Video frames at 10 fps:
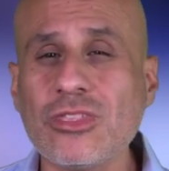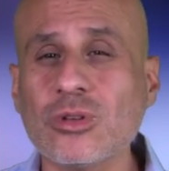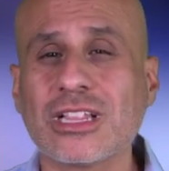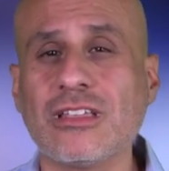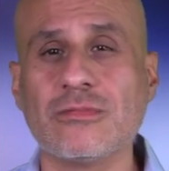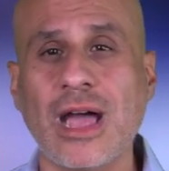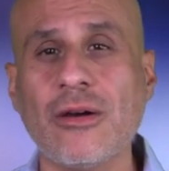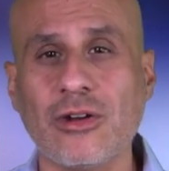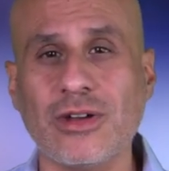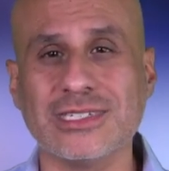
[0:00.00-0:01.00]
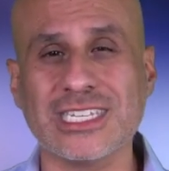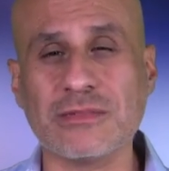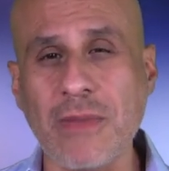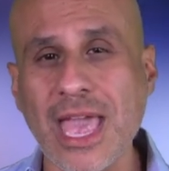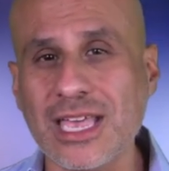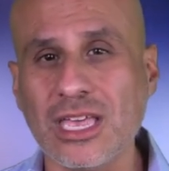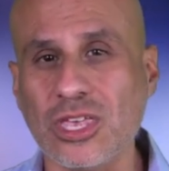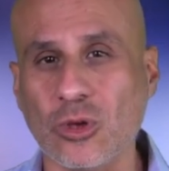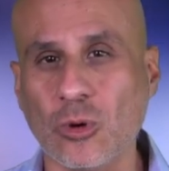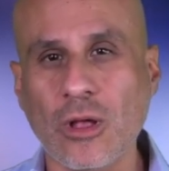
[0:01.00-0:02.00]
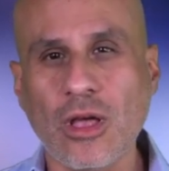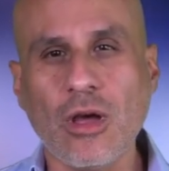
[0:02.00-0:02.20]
those clear boundaries is making you